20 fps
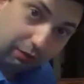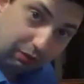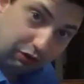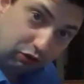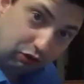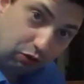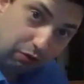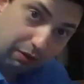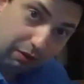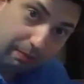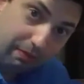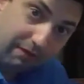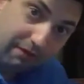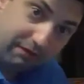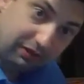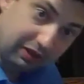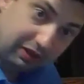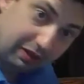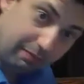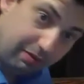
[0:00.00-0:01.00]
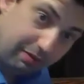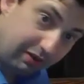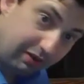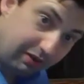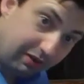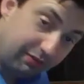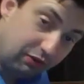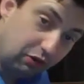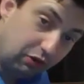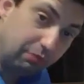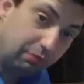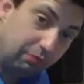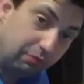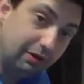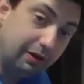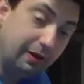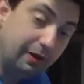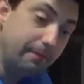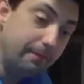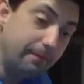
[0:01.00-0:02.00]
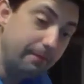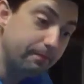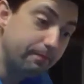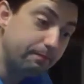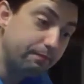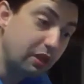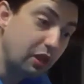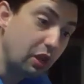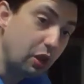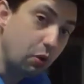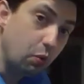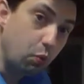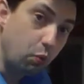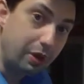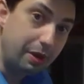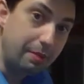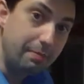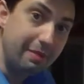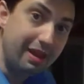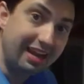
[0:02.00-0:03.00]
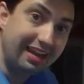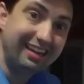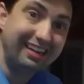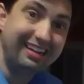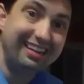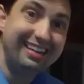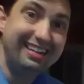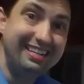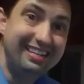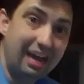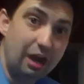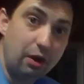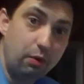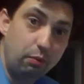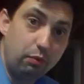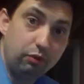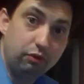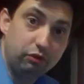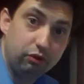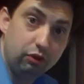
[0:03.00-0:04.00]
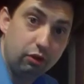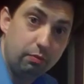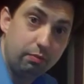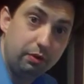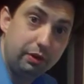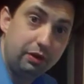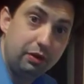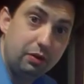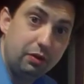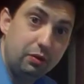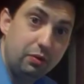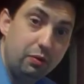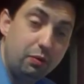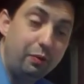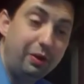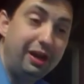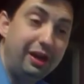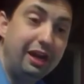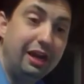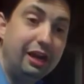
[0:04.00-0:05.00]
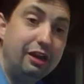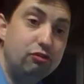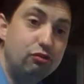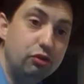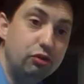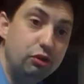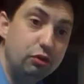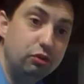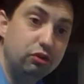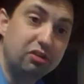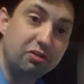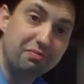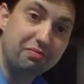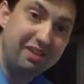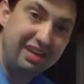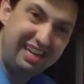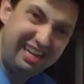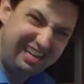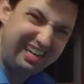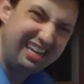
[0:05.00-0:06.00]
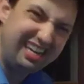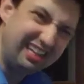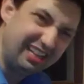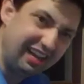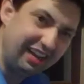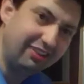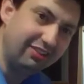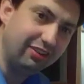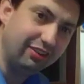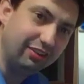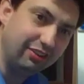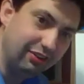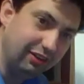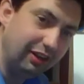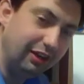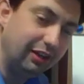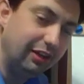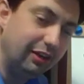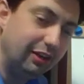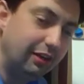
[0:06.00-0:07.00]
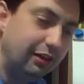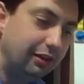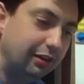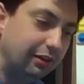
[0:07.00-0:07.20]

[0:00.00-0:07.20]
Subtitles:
like we do with a perfectly competitive firm. We make it downward sloping. We introduce some inelasticity.